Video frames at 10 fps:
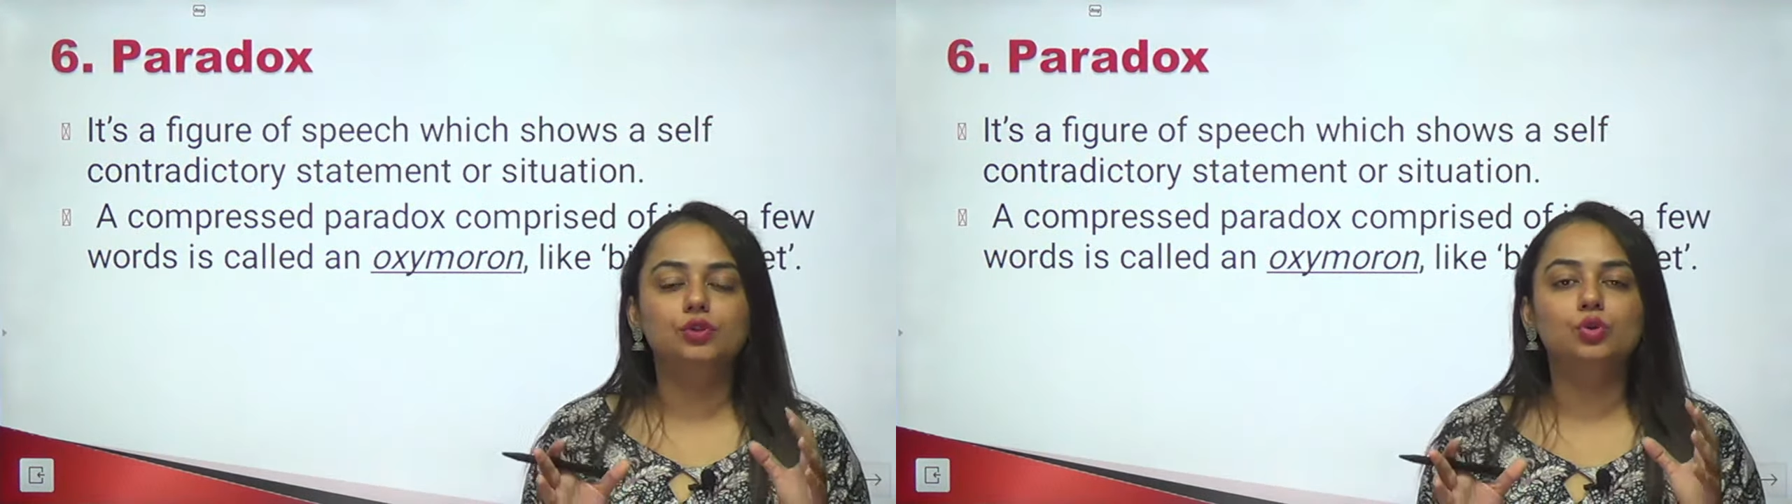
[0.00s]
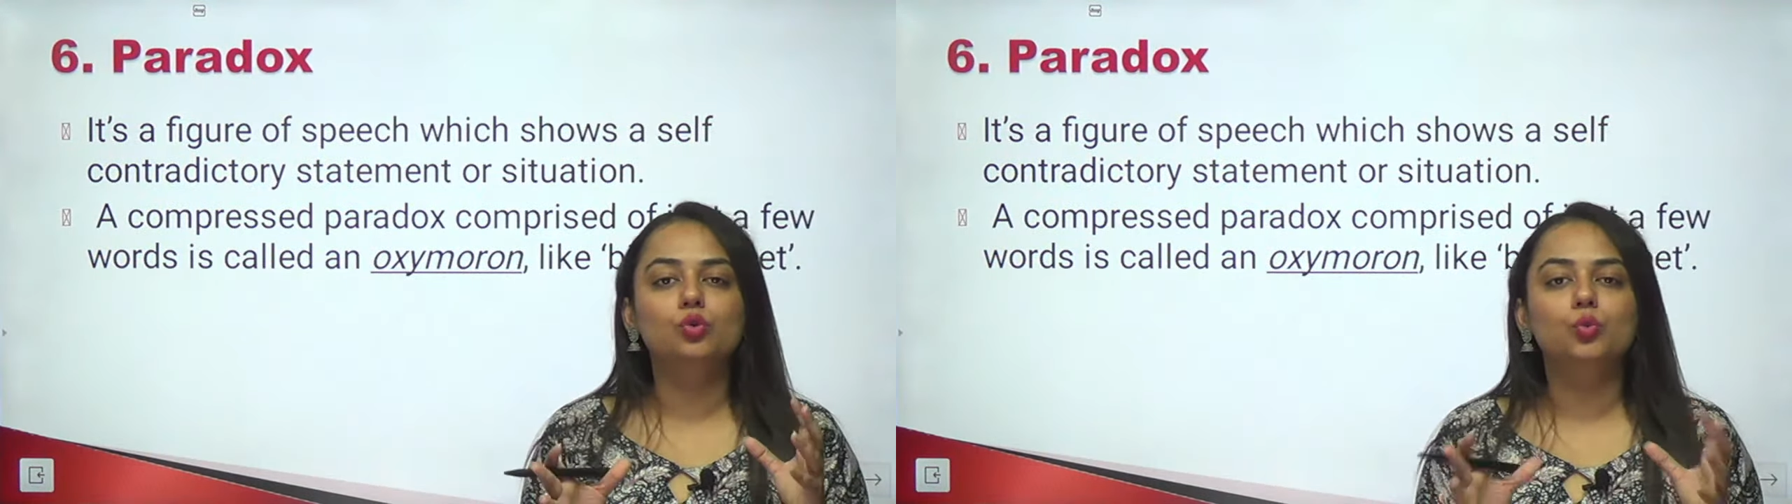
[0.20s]

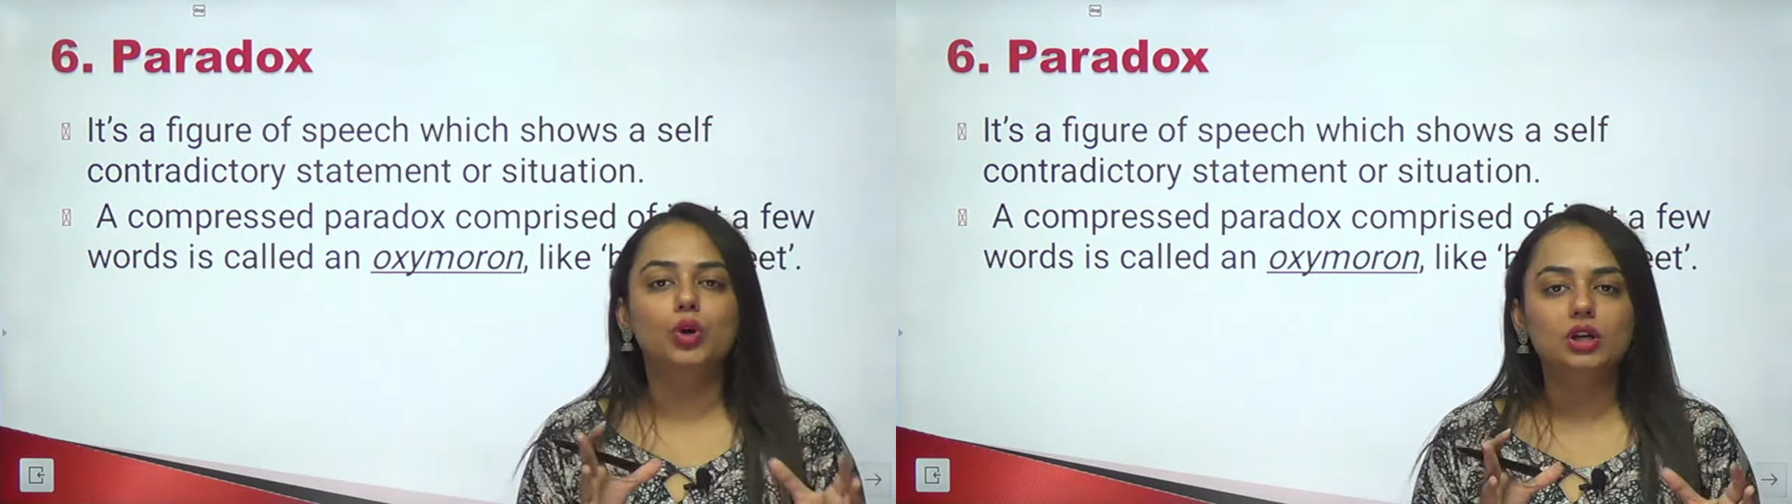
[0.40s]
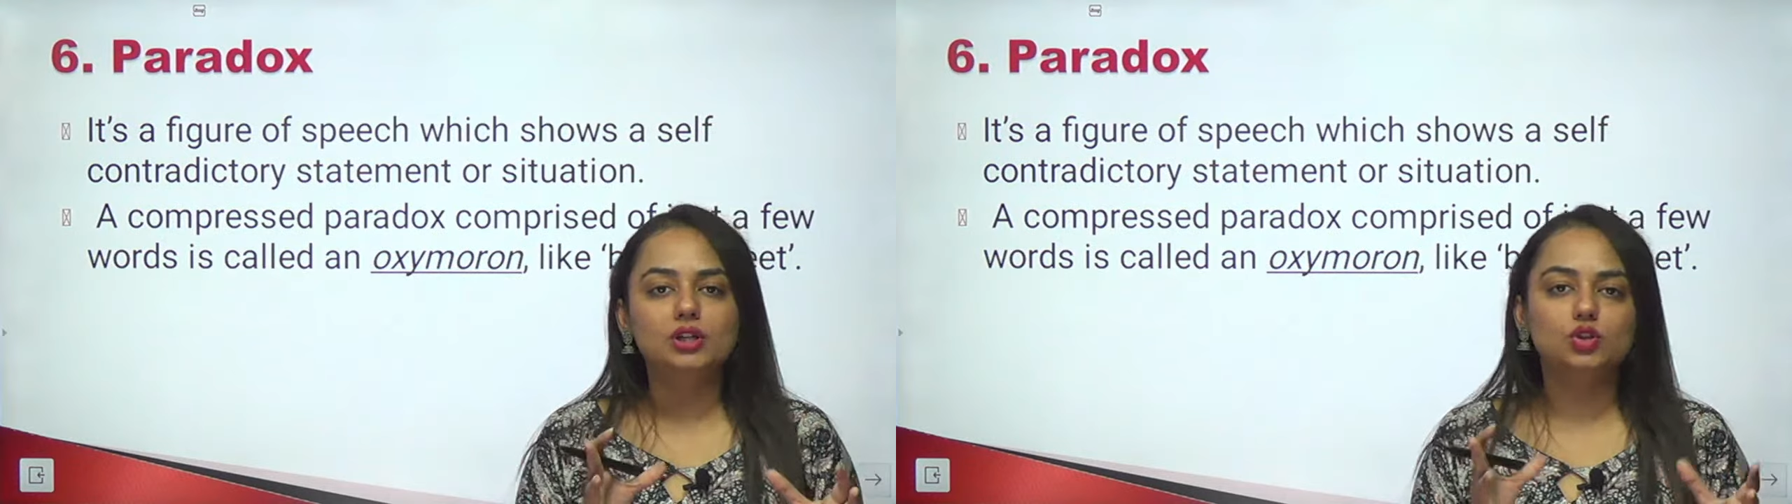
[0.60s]
two
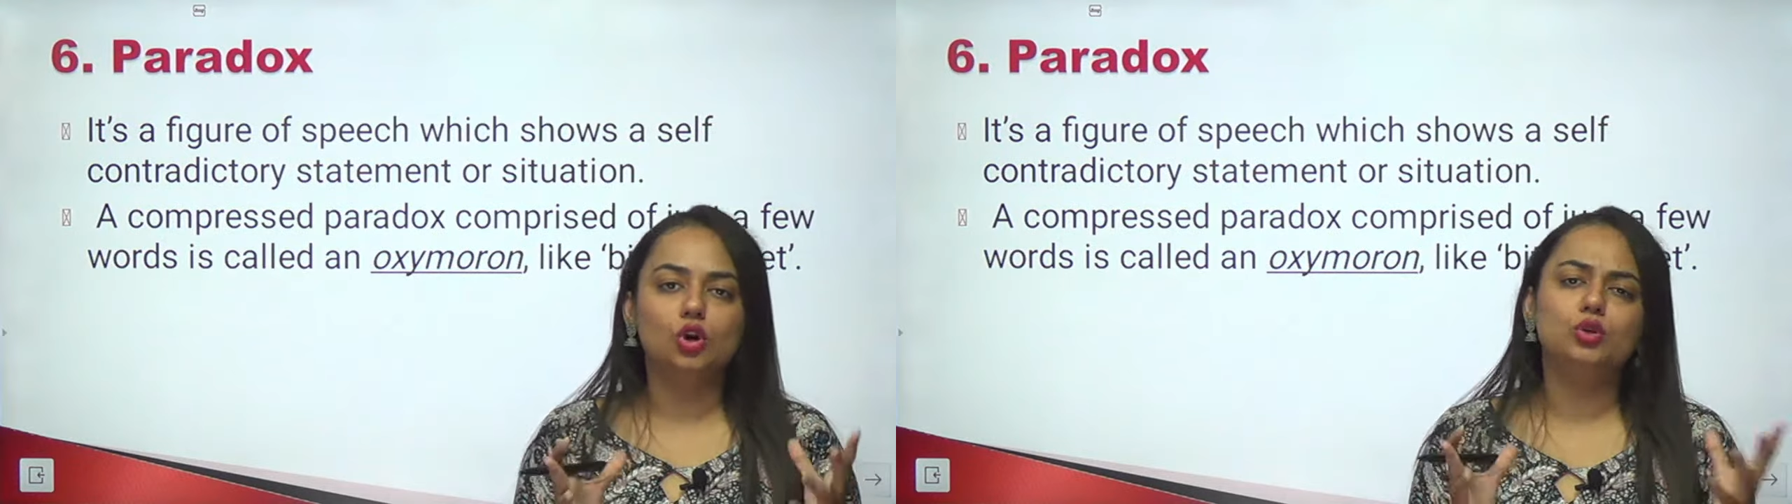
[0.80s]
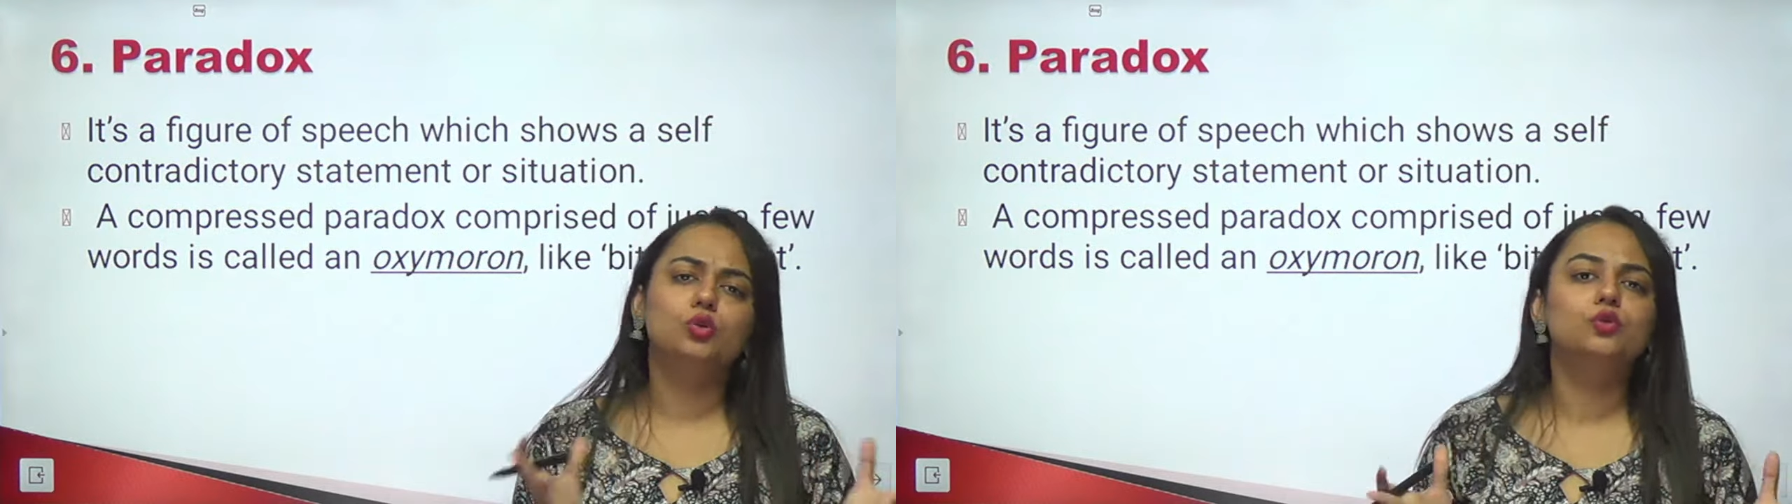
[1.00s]
words or
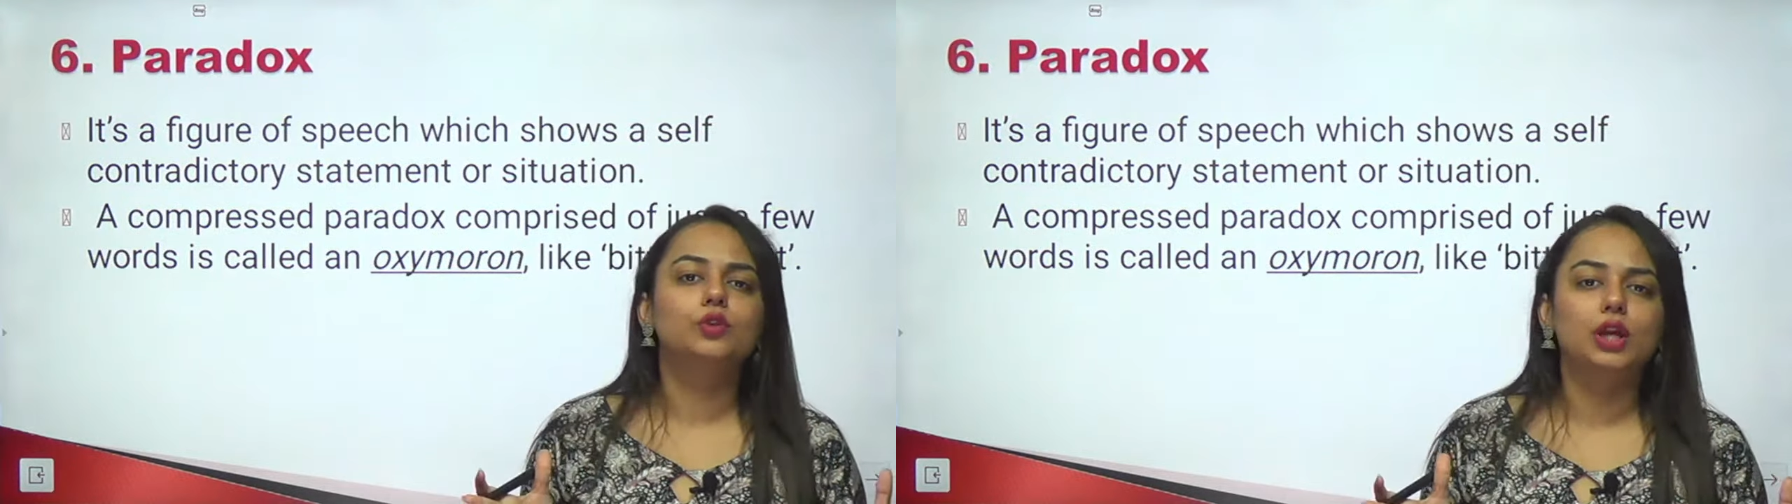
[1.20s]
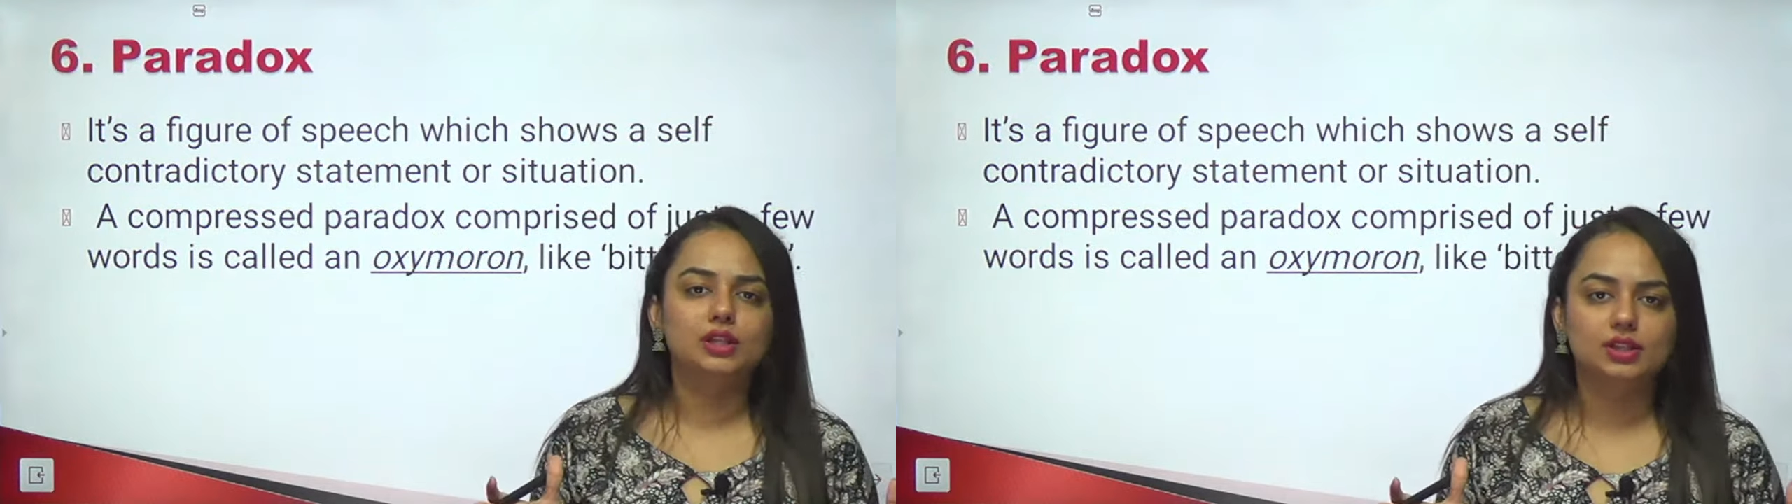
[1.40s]
two
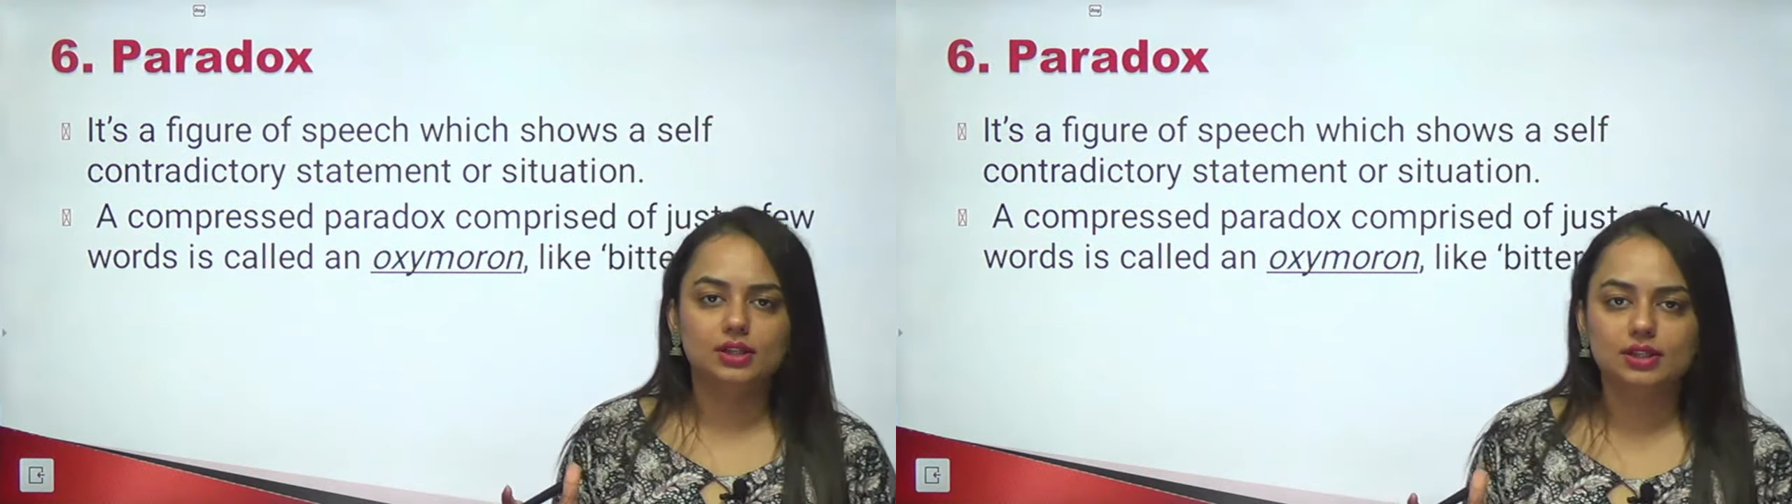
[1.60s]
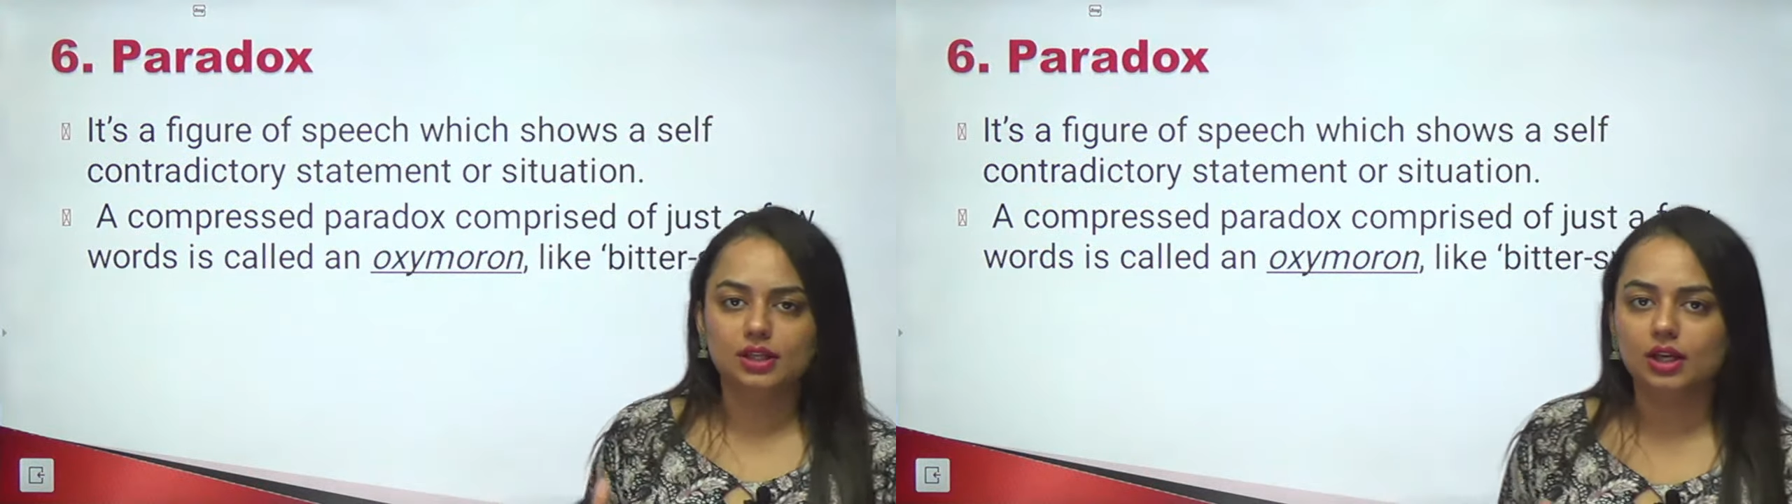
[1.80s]
phrases,